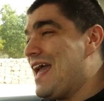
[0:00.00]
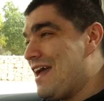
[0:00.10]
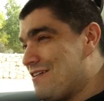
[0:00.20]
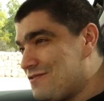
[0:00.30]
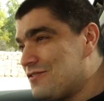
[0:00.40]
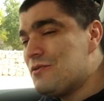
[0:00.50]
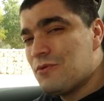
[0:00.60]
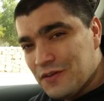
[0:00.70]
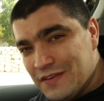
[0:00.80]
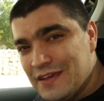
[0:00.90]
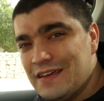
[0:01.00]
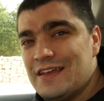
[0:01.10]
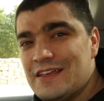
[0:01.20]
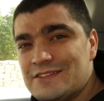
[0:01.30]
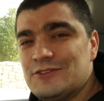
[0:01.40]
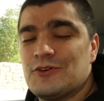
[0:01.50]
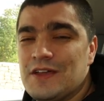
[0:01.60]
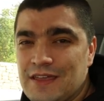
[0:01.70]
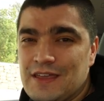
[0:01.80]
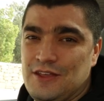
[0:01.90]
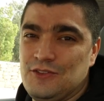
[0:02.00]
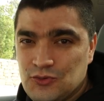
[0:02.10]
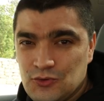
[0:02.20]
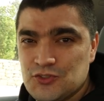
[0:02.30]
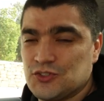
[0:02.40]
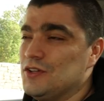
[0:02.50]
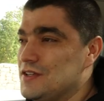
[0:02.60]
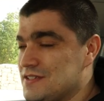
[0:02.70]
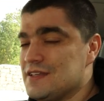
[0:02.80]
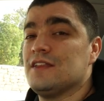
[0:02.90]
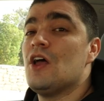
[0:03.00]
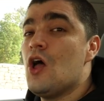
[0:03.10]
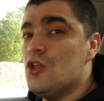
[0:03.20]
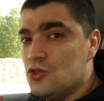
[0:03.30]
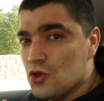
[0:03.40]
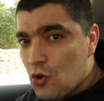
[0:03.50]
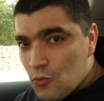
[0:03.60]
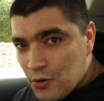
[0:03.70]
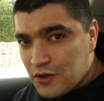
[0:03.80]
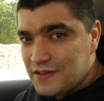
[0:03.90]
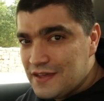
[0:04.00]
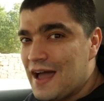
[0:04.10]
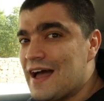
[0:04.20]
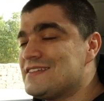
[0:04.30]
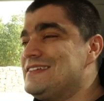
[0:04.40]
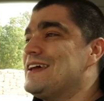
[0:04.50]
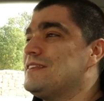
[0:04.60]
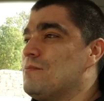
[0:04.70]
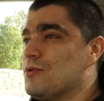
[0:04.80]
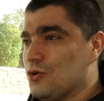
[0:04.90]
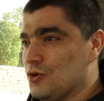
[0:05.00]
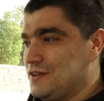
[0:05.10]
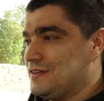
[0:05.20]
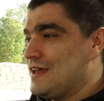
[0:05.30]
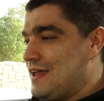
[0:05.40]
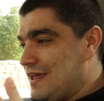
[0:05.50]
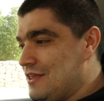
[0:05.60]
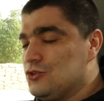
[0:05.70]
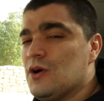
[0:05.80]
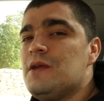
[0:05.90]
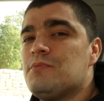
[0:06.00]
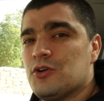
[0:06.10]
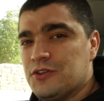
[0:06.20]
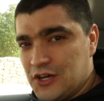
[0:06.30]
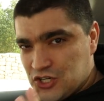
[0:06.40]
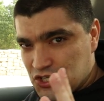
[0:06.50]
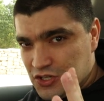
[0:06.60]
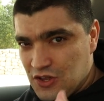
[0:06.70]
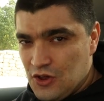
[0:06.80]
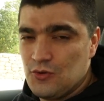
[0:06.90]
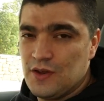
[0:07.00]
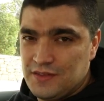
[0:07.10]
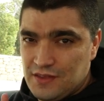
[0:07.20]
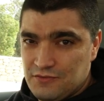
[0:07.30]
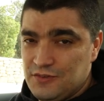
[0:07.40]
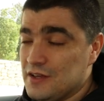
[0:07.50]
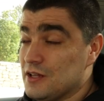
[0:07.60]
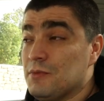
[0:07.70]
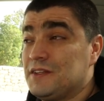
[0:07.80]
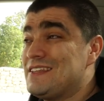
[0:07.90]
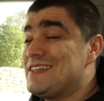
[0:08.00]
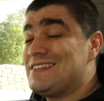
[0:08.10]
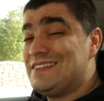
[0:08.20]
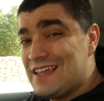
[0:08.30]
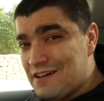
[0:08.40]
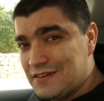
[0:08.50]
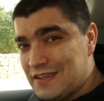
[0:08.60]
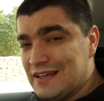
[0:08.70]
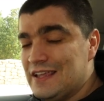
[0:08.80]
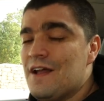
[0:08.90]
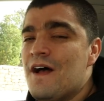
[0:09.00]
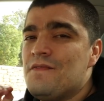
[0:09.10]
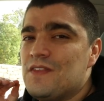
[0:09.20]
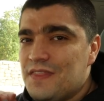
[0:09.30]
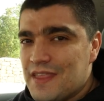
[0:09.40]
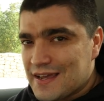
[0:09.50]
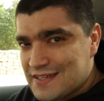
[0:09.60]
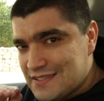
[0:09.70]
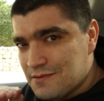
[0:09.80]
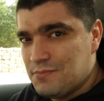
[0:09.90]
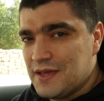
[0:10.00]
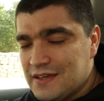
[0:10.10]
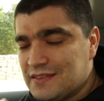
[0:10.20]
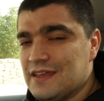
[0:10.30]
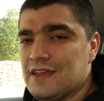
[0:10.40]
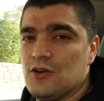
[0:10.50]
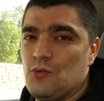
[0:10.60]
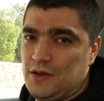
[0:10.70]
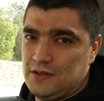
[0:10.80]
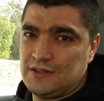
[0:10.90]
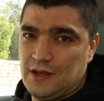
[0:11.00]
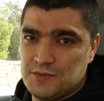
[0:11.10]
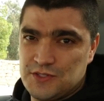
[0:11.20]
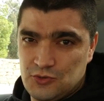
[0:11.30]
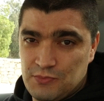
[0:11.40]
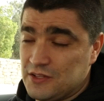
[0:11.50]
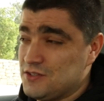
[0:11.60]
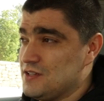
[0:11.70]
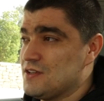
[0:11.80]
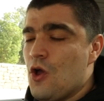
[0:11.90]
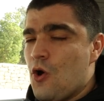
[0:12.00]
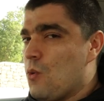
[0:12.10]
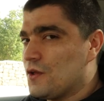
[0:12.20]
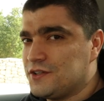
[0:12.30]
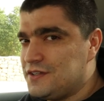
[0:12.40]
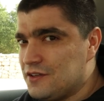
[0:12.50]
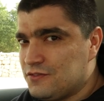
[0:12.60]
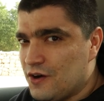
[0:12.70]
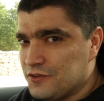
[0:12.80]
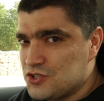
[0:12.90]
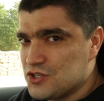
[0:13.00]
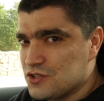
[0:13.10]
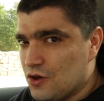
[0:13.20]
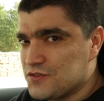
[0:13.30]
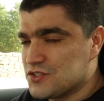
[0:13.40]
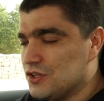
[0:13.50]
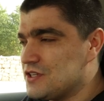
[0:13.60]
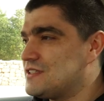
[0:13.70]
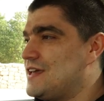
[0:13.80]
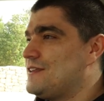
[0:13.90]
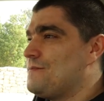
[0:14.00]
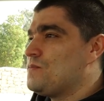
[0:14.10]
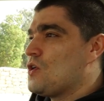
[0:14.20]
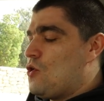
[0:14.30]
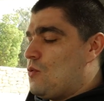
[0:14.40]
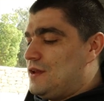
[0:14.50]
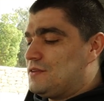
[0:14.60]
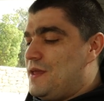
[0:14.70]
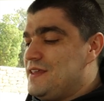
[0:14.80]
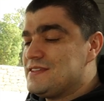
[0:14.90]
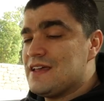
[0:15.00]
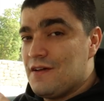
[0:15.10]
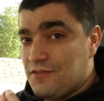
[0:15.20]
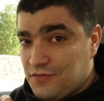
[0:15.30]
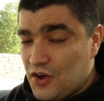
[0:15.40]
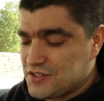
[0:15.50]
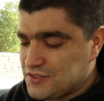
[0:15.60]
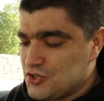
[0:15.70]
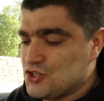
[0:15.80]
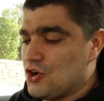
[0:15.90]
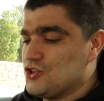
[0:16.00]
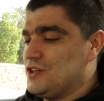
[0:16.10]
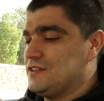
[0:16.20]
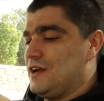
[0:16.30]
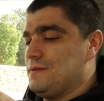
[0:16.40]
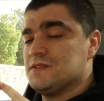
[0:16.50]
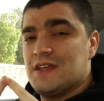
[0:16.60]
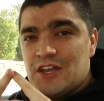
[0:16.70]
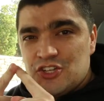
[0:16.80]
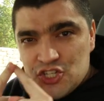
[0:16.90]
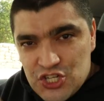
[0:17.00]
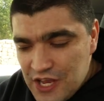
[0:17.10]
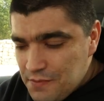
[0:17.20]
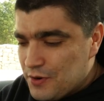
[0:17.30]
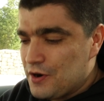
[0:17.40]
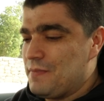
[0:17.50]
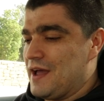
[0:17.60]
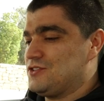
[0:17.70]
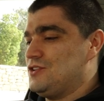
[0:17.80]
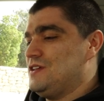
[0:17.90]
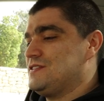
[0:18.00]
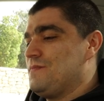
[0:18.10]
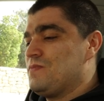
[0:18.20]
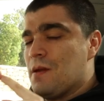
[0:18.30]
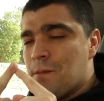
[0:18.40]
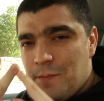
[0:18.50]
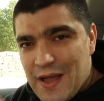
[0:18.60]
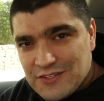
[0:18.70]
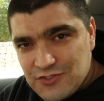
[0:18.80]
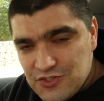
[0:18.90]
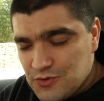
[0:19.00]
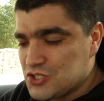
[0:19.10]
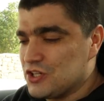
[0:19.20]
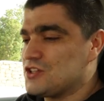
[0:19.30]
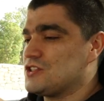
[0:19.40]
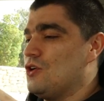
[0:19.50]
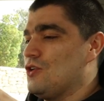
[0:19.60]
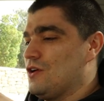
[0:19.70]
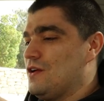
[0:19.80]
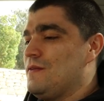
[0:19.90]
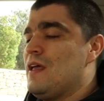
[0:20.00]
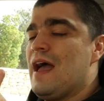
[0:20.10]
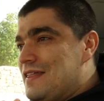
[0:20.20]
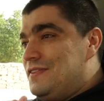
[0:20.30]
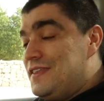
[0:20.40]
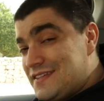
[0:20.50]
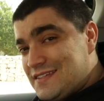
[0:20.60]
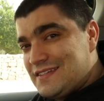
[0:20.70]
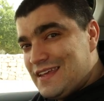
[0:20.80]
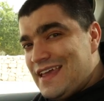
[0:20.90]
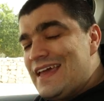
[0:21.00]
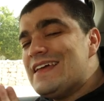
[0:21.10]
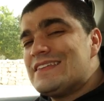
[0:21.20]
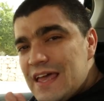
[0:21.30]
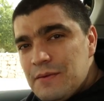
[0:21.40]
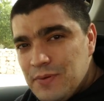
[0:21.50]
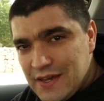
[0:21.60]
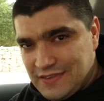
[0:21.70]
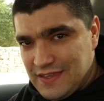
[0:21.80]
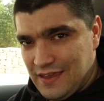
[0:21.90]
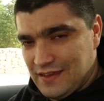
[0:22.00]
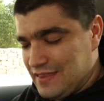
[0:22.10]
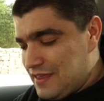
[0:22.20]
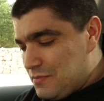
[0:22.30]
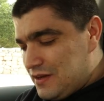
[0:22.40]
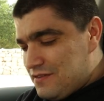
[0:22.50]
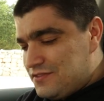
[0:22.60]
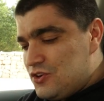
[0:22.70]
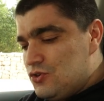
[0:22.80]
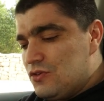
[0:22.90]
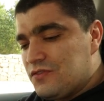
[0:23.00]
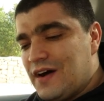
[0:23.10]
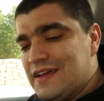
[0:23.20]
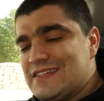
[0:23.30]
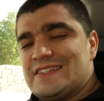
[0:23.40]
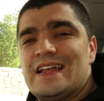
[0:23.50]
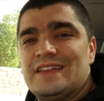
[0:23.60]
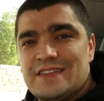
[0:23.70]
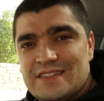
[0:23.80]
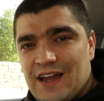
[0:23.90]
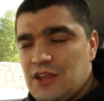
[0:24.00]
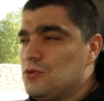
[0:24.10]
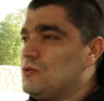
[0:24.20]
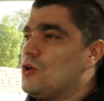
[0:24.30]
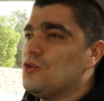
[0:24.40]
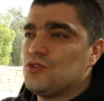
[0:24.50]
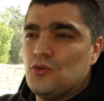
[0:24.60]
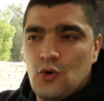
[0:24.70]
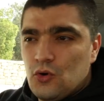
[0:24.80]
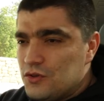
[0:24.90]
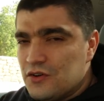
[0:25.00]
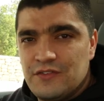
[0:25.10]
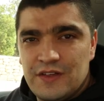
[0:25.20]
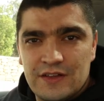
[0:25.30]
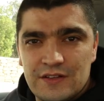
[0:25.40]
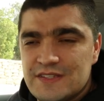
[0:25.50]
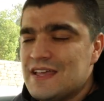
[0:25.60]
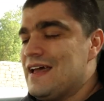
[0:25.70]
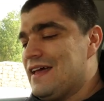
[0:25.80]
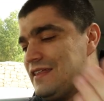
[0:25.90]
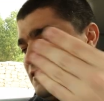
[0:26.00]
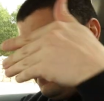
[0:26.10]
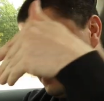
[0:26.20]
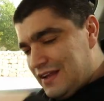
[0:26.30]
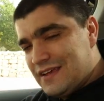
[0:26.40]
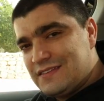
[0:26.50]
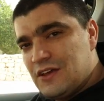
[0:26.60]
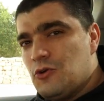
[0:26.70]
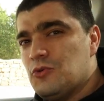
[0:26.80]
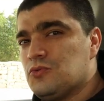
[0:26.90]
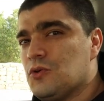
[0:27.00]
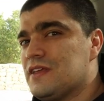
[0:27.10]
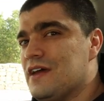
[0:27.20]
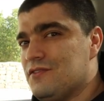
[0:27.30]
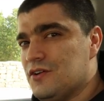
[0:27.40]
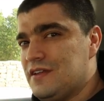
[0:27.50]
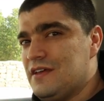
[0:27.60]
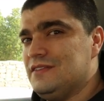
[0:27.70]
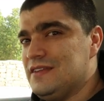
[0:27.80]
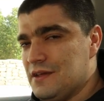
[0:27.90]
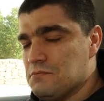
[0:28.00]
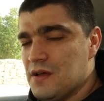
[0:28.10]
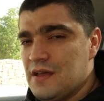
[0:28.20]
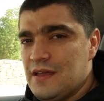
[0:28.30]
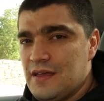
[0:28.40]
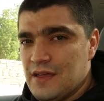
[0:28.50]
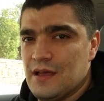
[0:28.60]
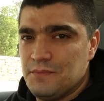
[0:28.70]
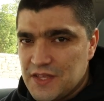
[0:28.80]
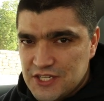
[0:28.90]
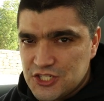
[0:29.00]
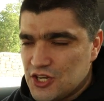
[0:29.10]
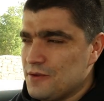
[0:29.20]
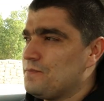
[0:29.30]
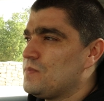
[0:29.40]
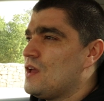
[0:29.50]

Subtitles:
Everybody is looking into solid state. Nobody has yet brought it into a production ready vehicle, but it is definitely the next big thing when it comes to batteries. What are the advantages of solid state? Well, it means faster charging times, cheaper batteries, batteries which last longer. This is a big thing, and they believe their unified cell design will go through all their vehicles and they'll fill it with whatever they deem necessary.